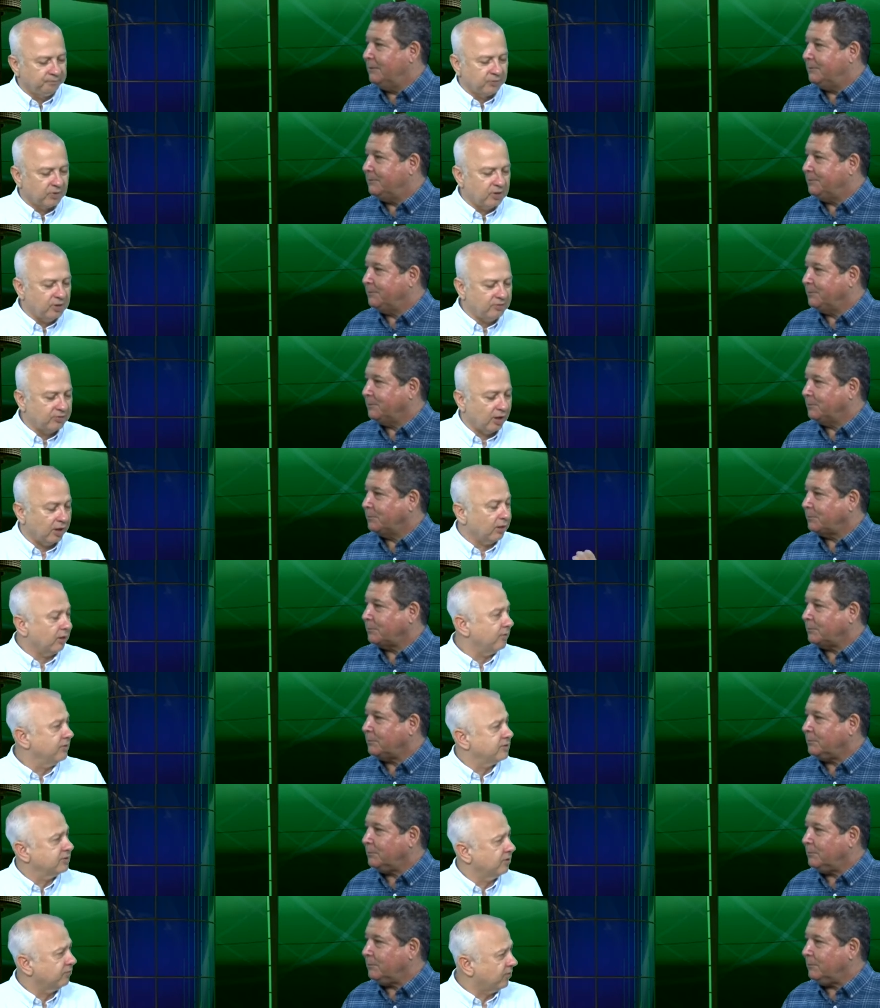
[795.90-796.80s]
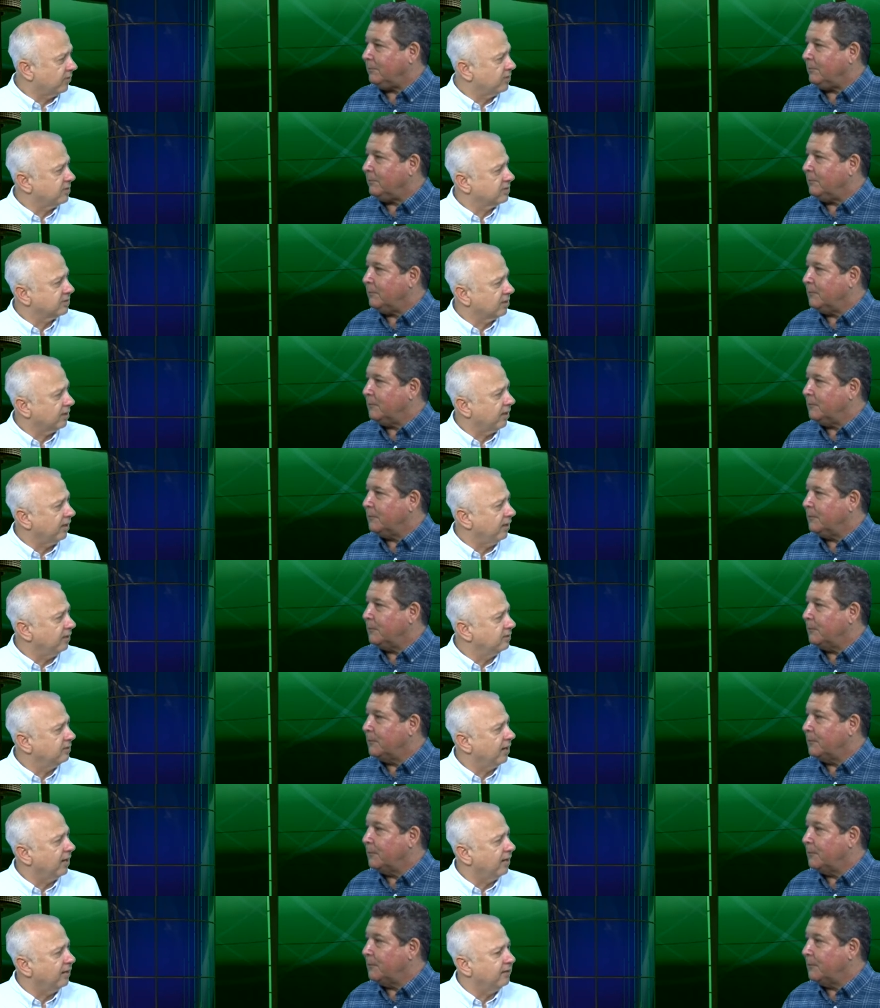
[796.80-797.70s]
Speaker 1: you've got all this stuff on the
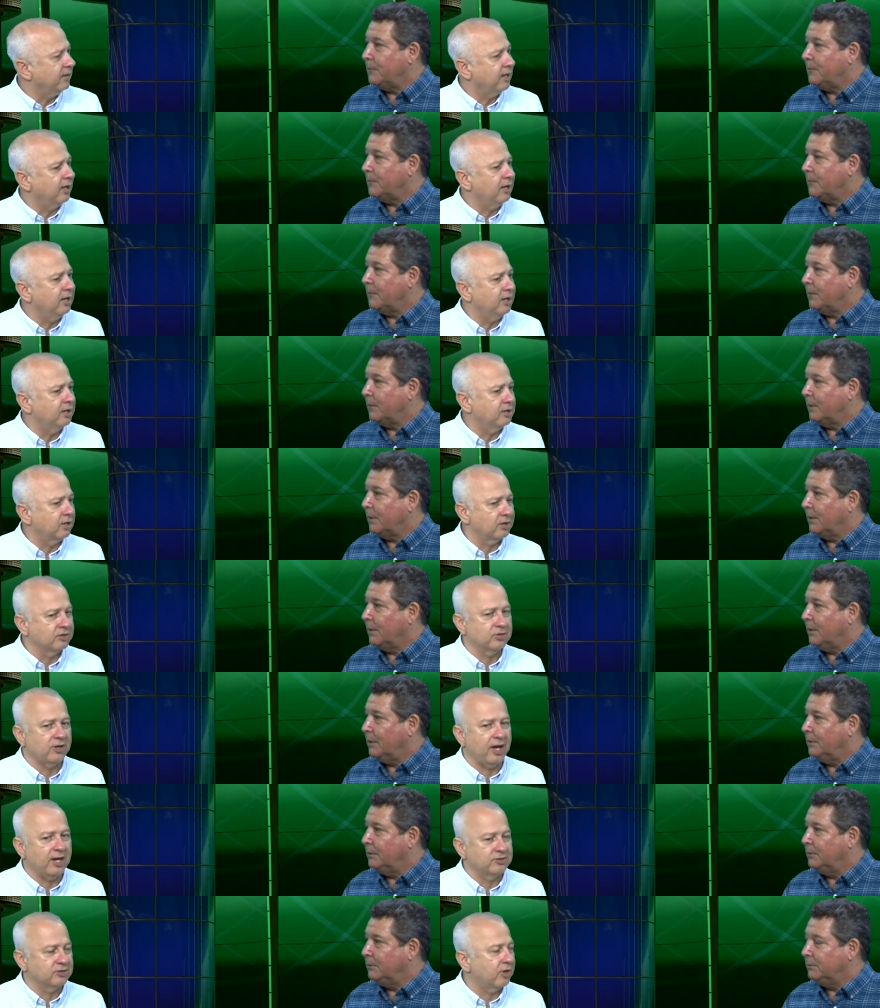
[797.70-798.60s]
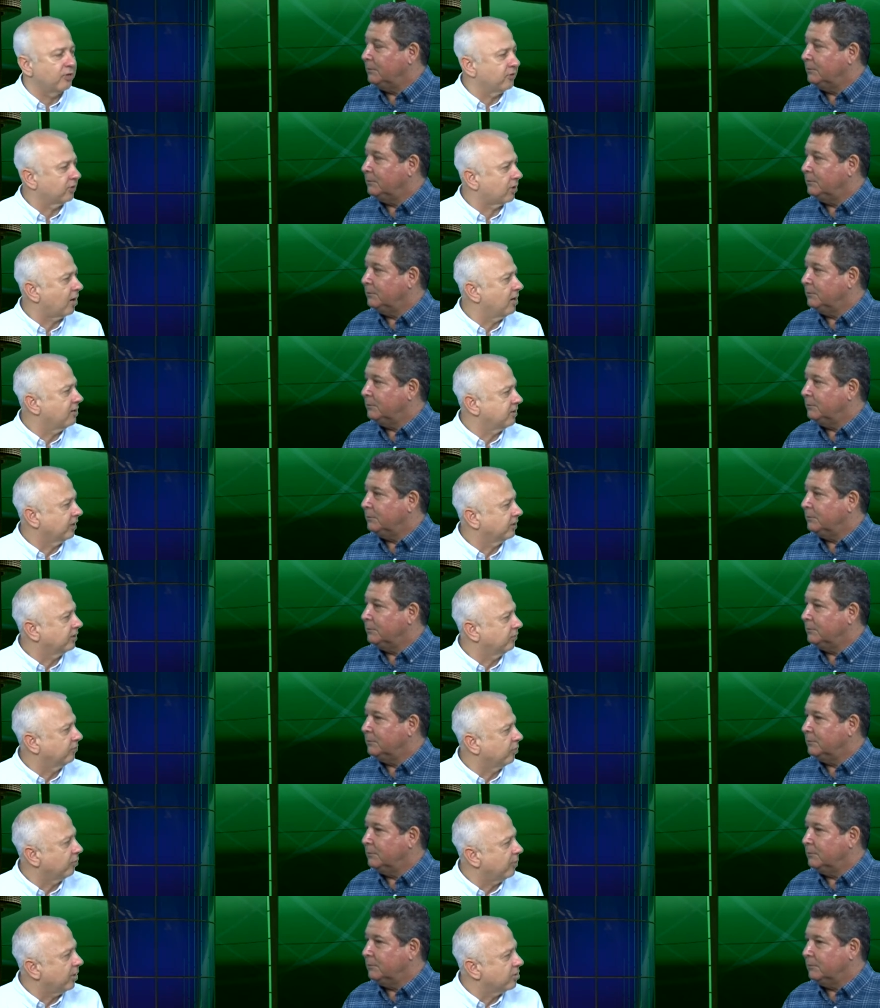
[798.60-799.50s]
site, and then it also has all their contact
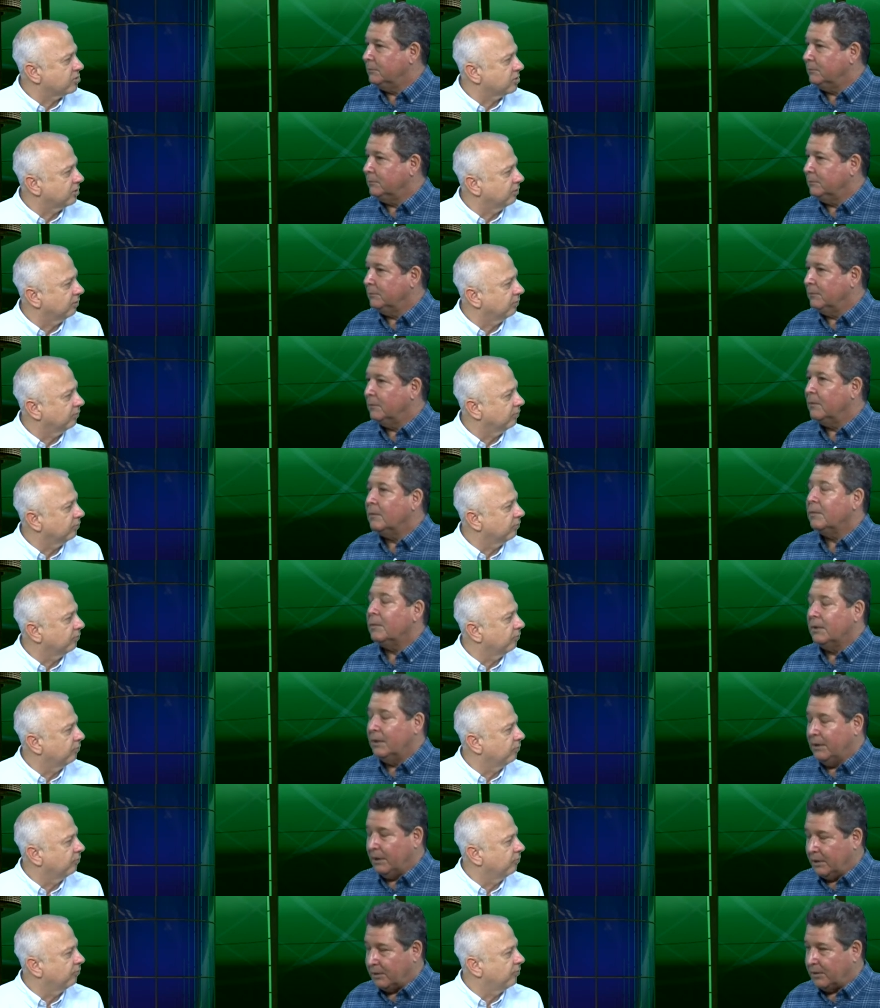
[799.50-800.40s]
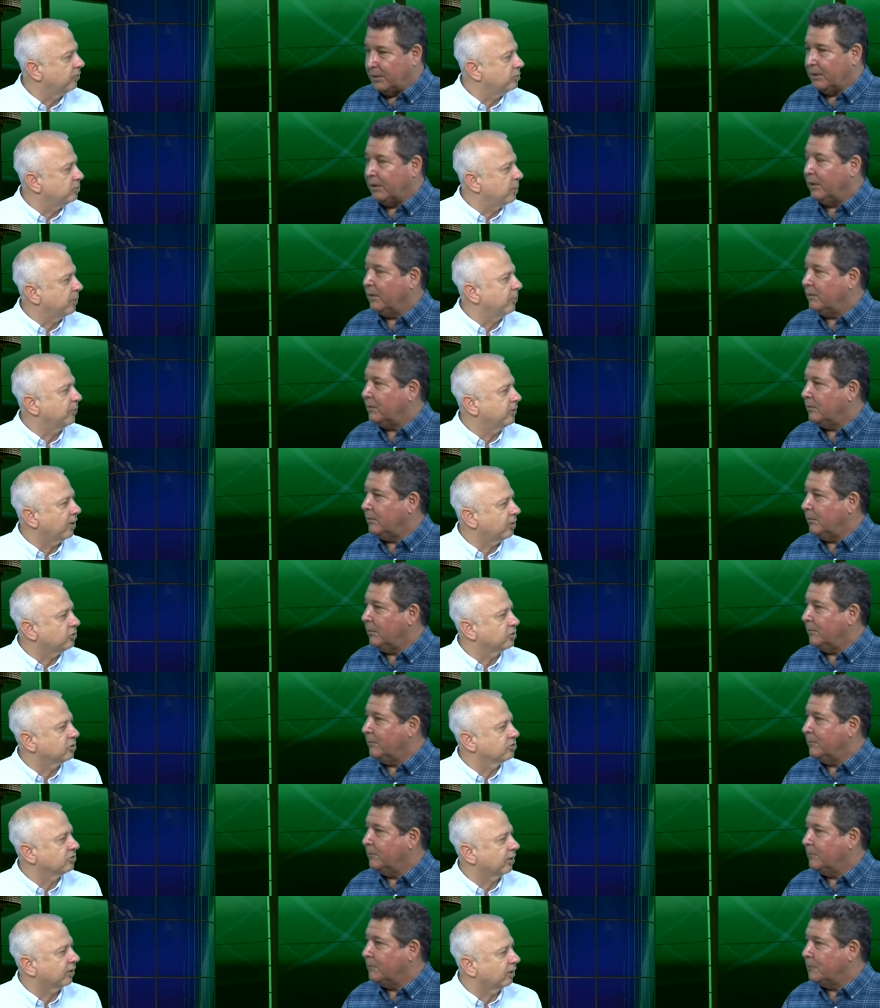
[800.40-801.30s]
information Yes, it does. people, not
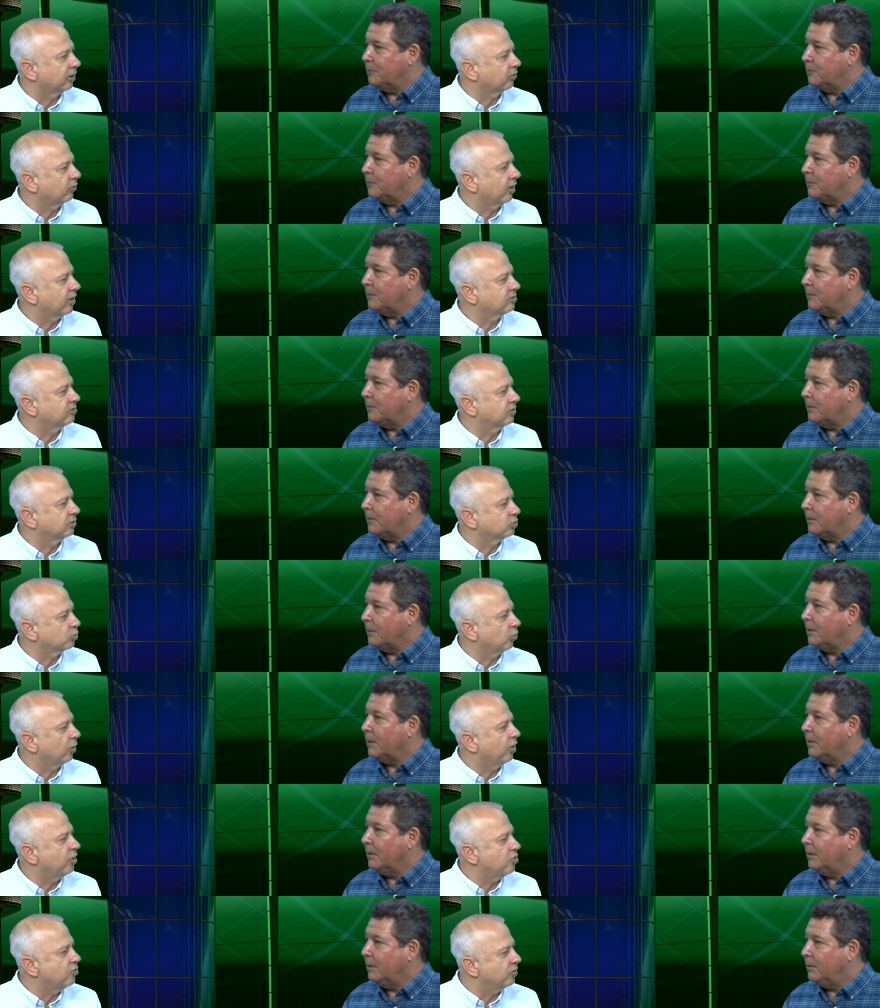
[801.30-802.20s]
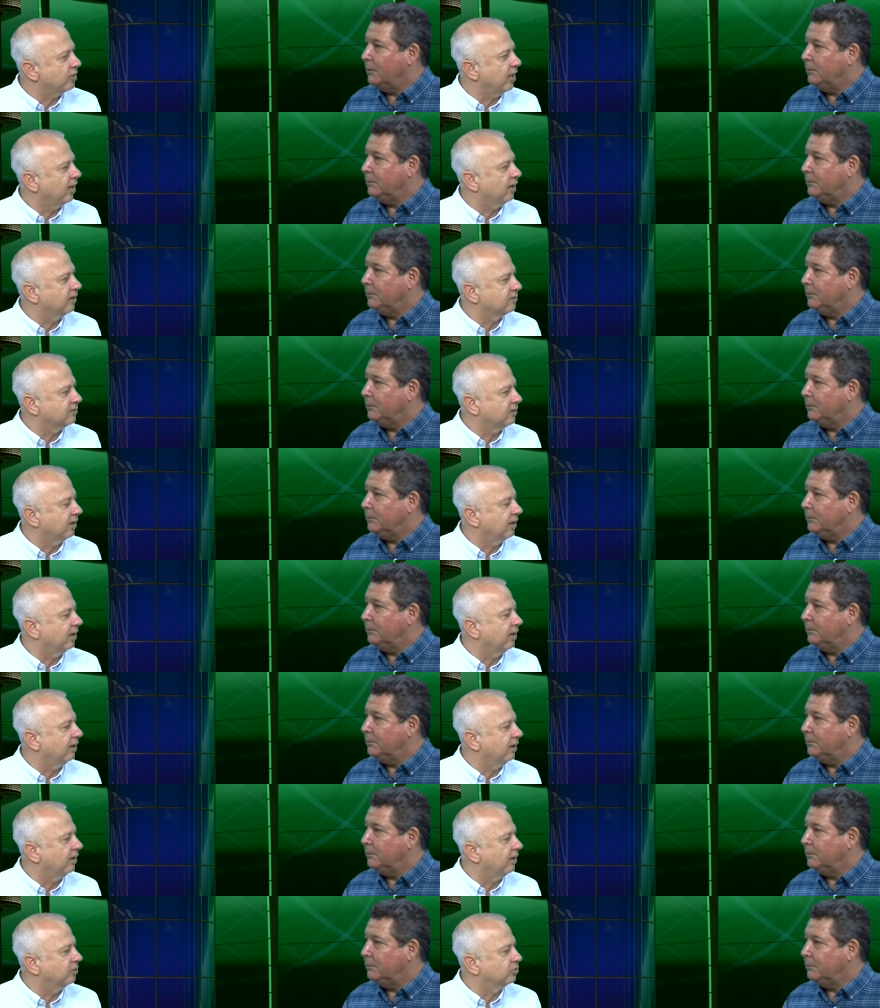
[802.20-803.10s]
just like on Craigslist where you get
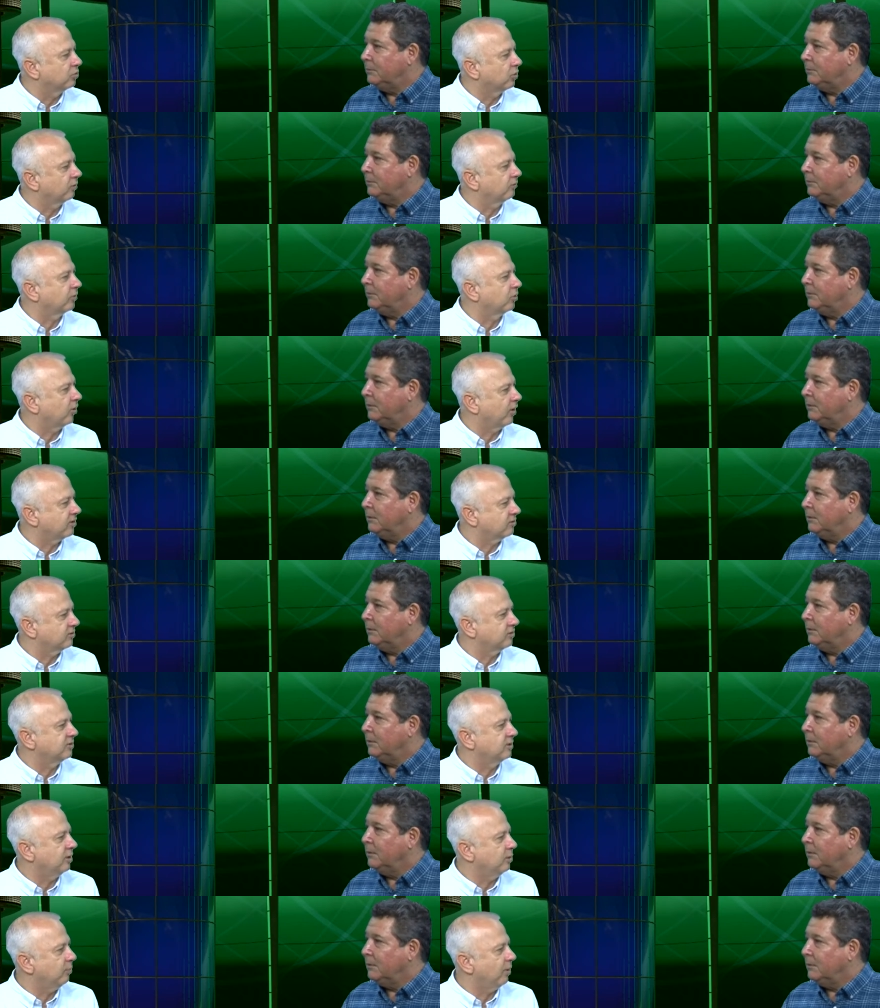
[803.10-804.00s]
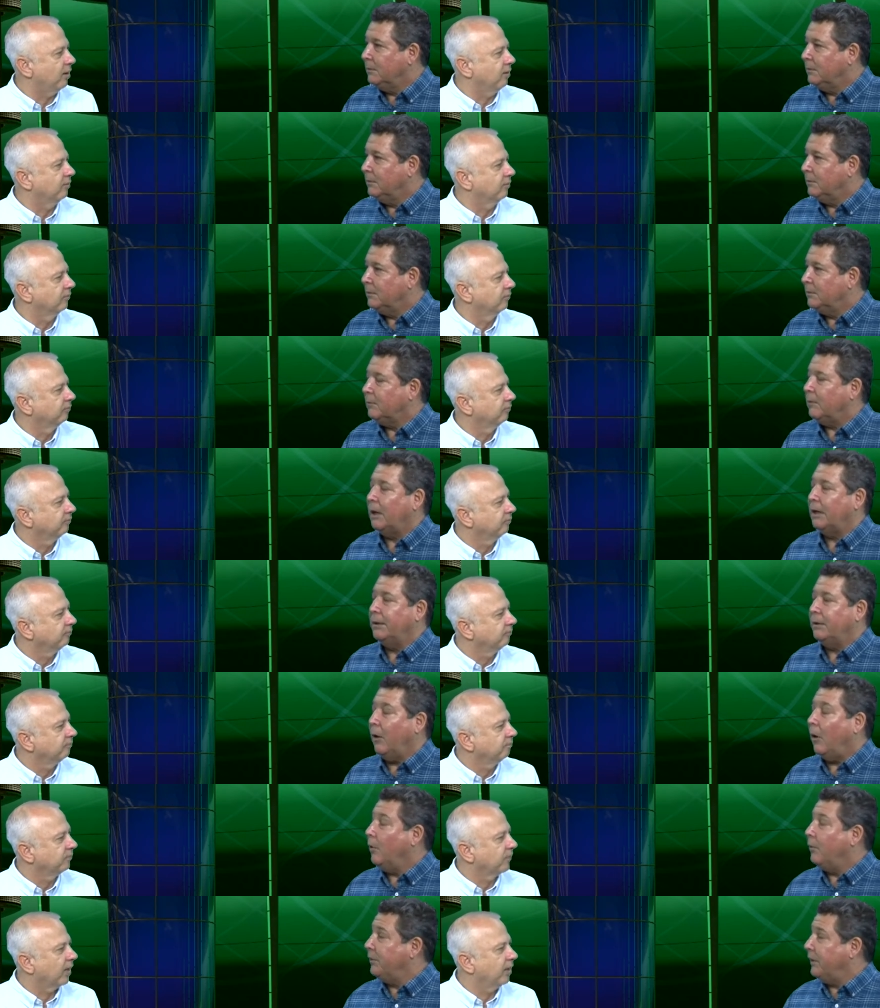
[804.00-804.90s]
uh, a sort of a Craigslist email. Right. Oh,